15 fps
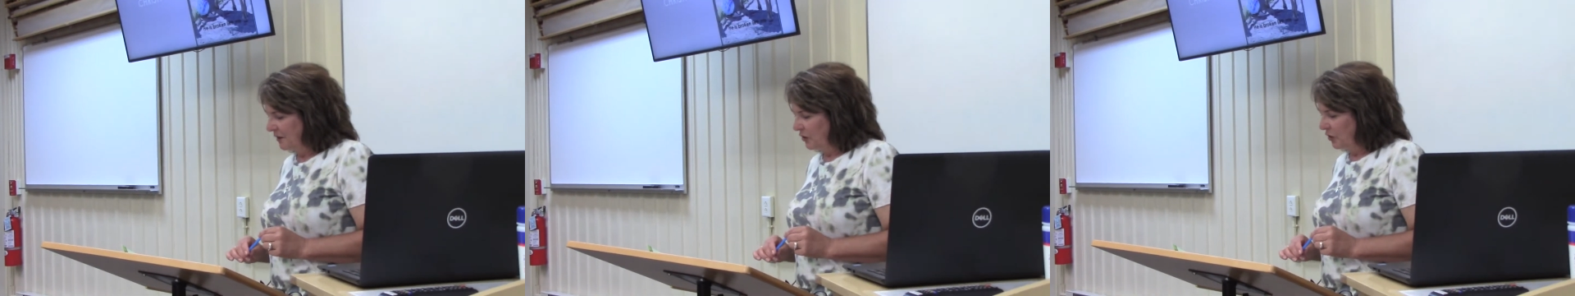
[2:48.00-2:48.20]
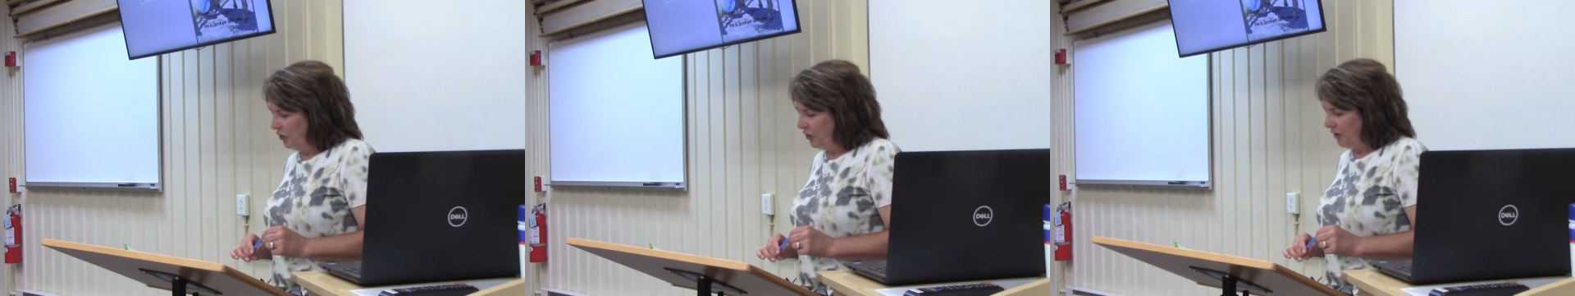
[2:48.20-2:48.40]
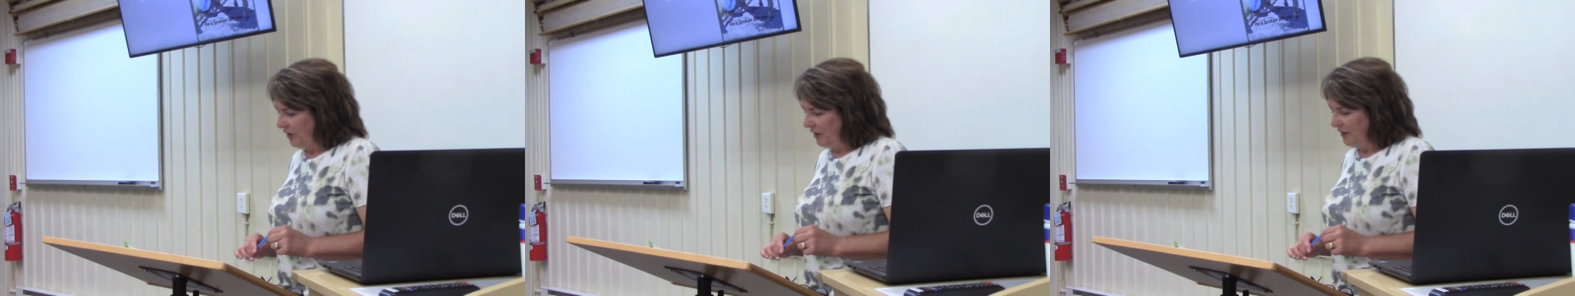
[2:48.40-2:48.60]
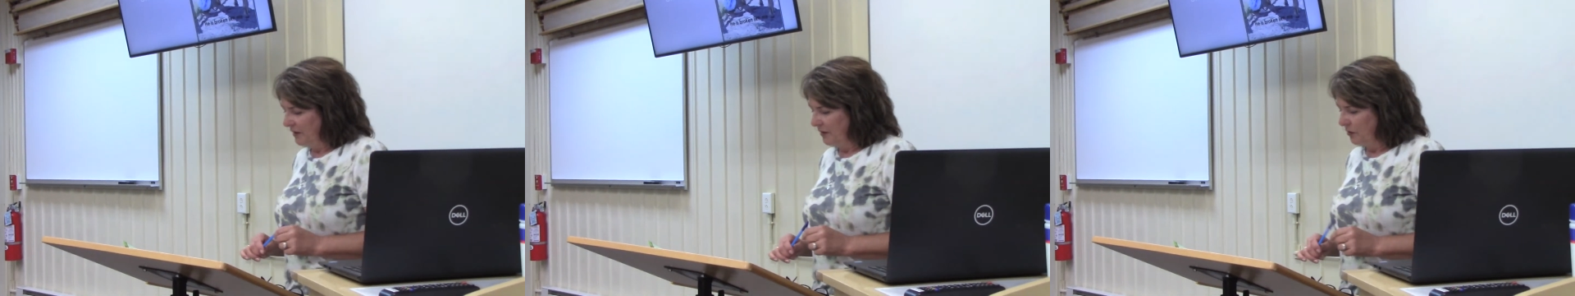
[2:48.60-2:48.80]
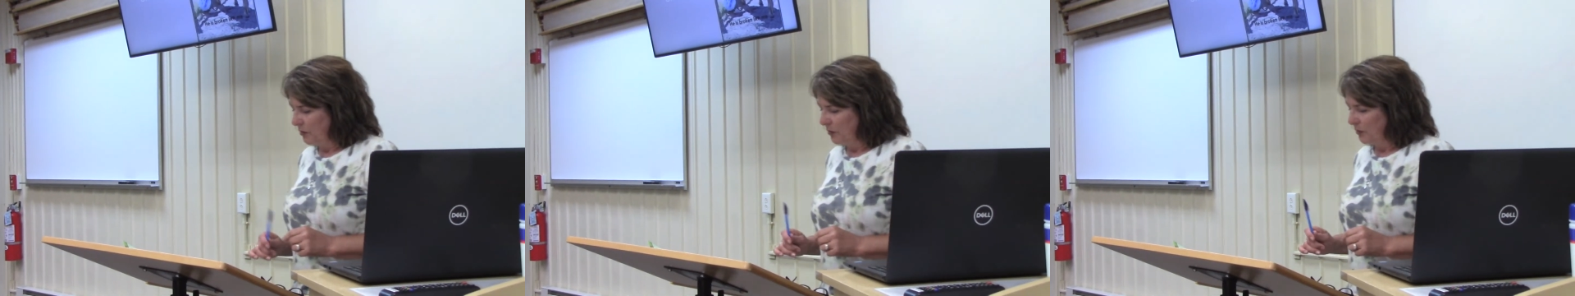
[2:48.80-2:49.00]
girl
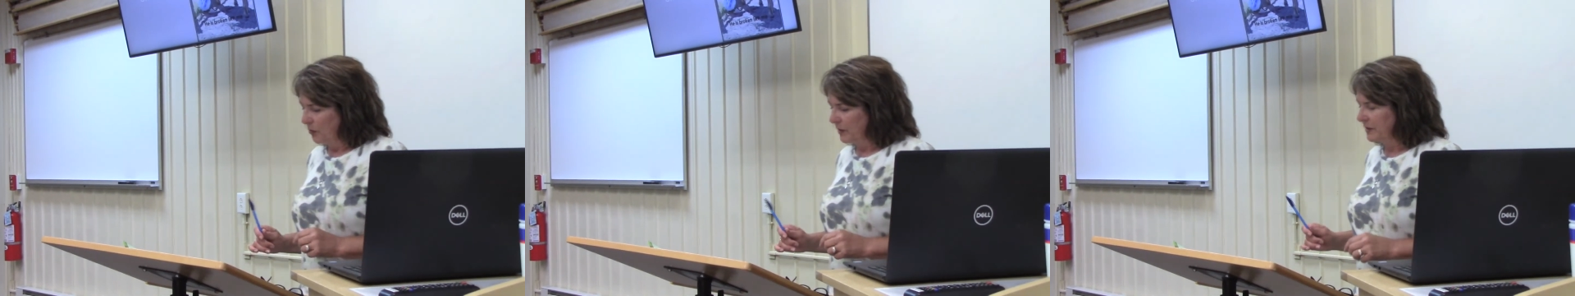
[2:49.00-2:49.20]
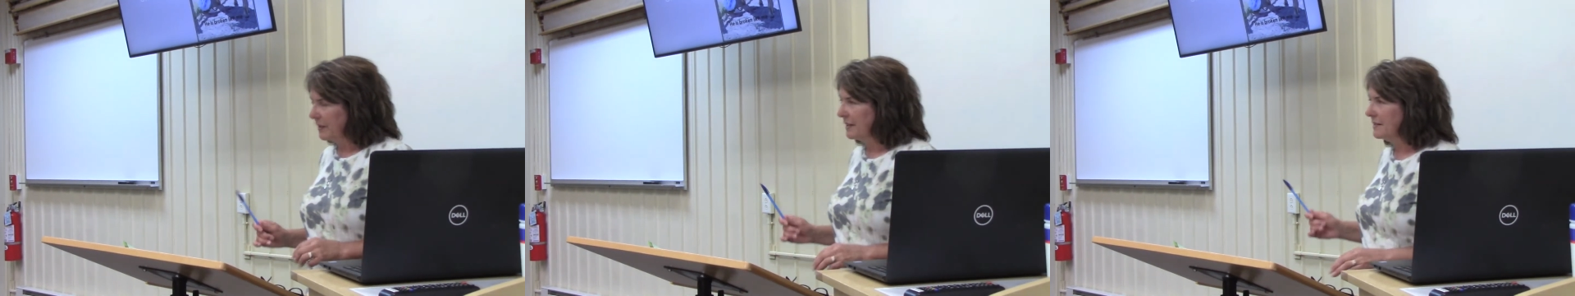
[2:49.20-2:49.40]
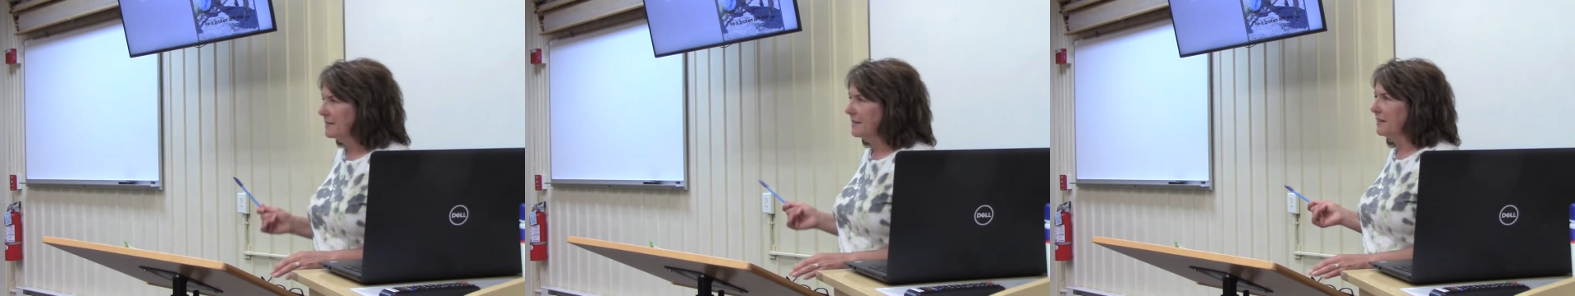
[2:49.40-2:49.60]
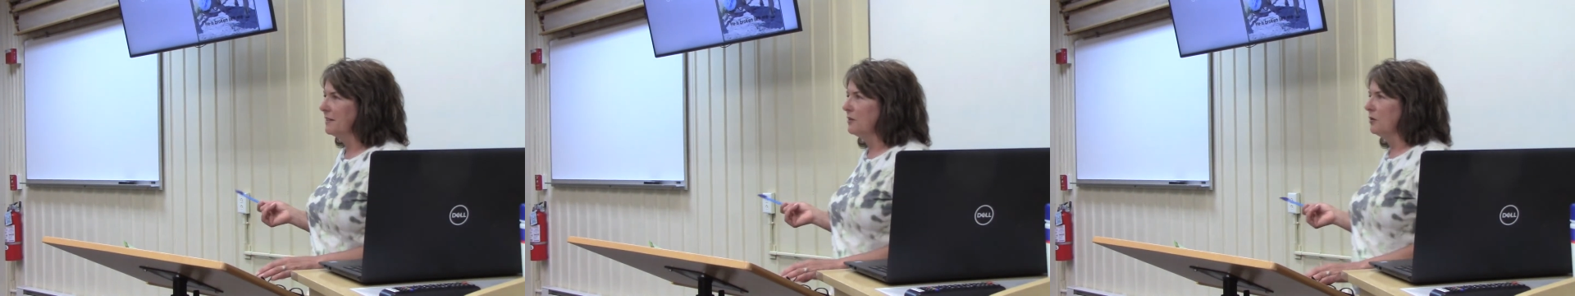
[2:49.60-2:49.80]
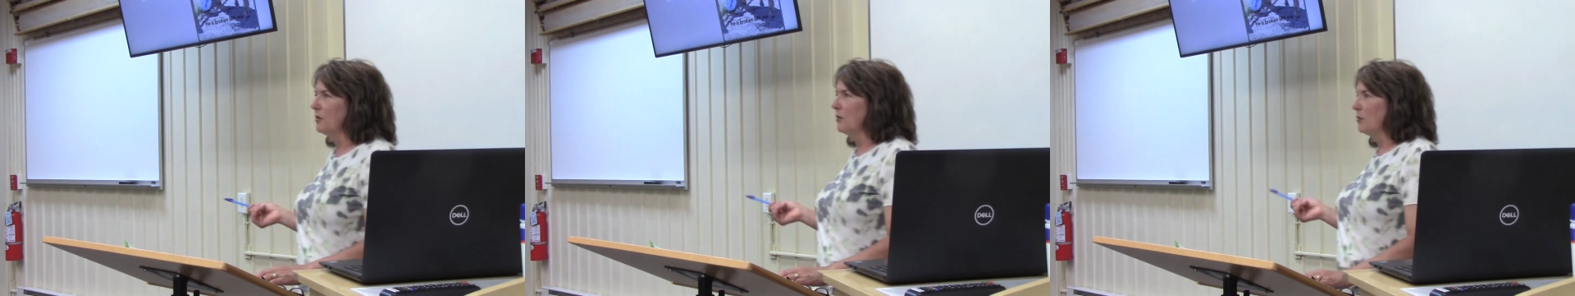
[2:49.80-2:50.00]
would
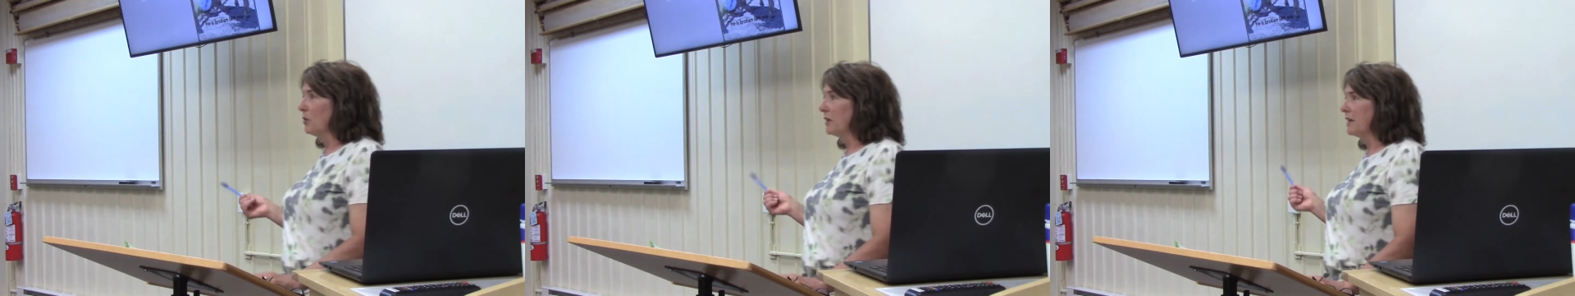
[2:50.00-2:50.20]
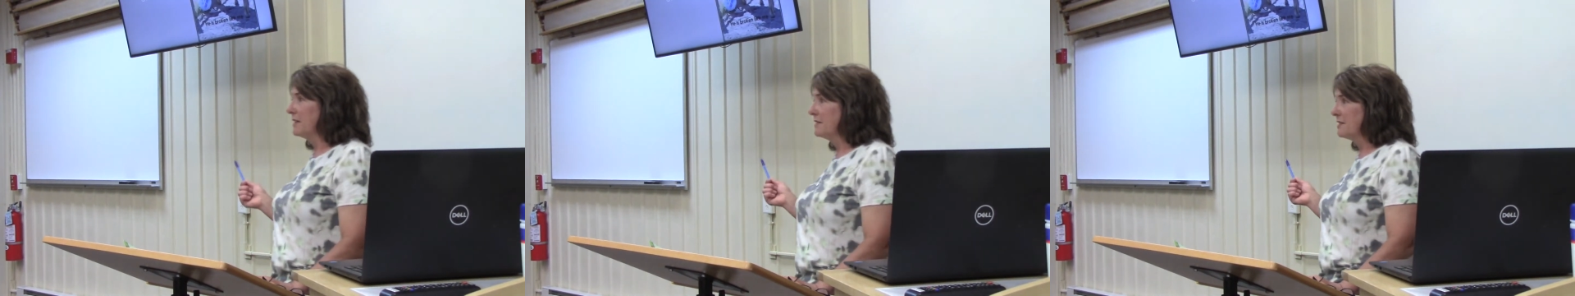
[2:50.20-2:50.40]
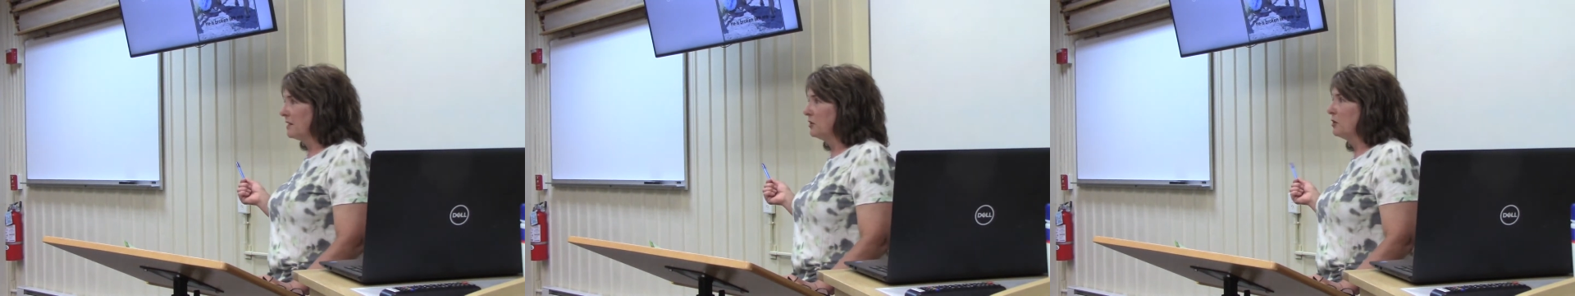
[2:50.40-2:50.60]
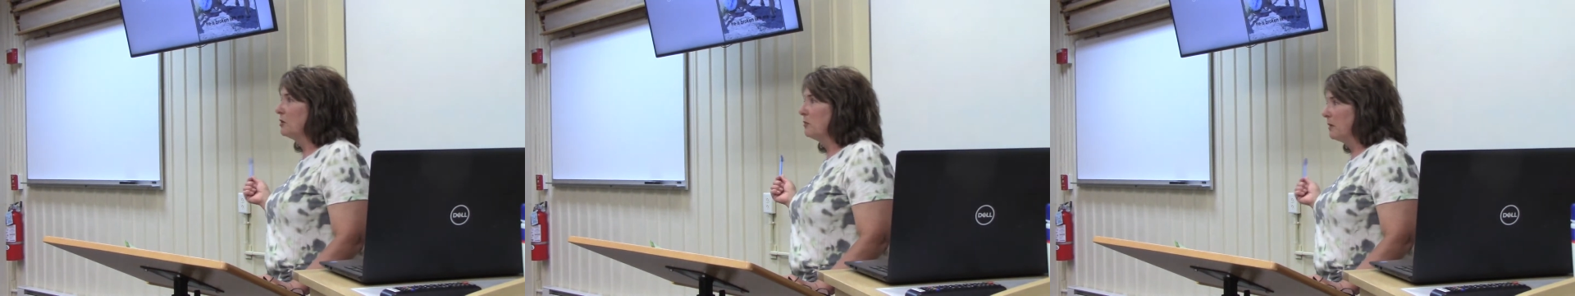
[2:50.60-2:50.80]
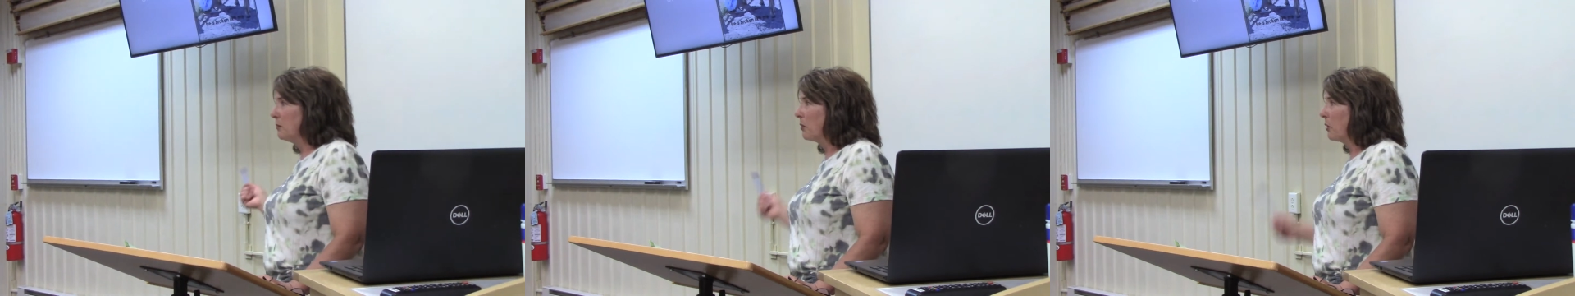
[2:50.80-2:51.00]
continue, will continue to
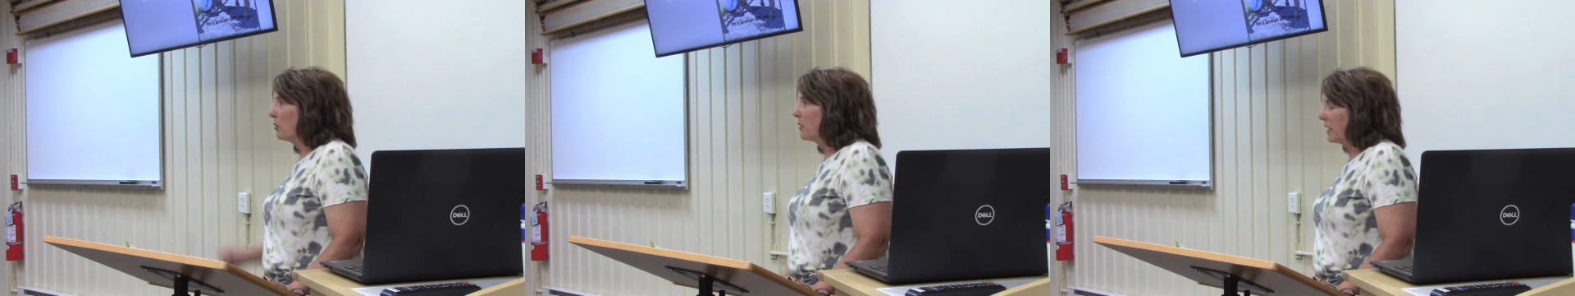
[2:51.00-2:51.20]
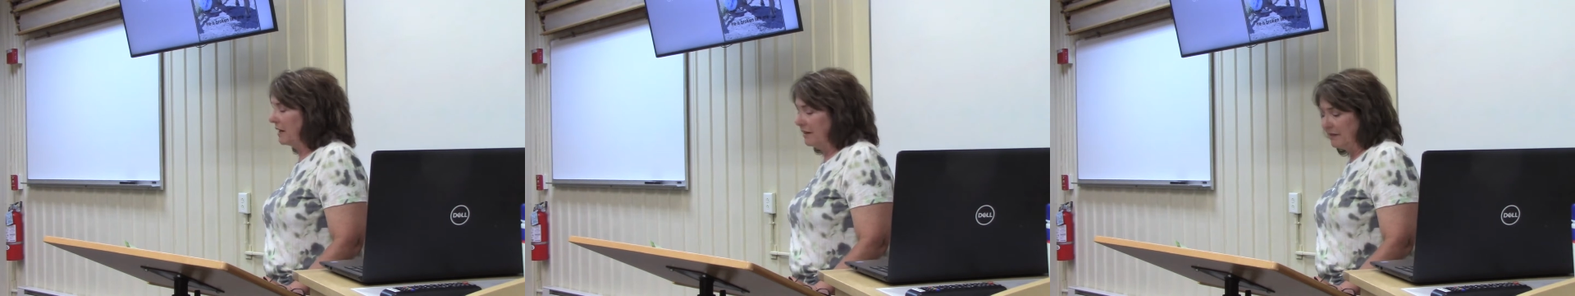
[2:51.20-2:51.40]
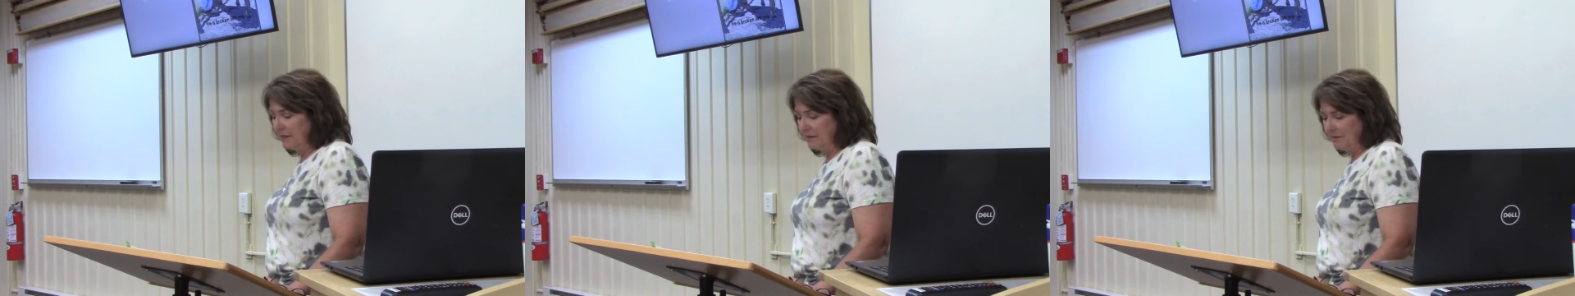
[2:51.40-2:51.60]
be broken